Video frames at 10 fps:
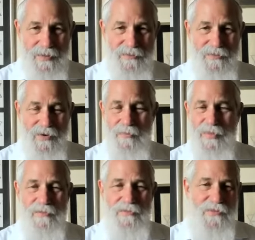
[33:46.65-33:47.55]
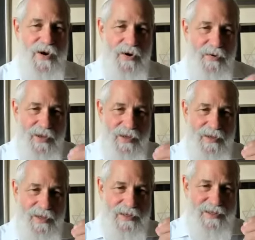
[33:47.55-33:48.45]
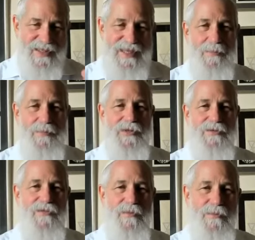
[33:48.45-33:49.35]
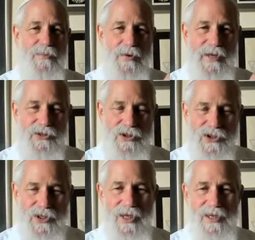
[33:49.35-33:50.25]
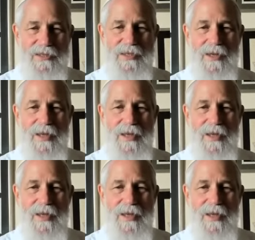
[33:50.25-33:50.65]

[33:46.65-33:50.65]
from the very inception, from Bereshit,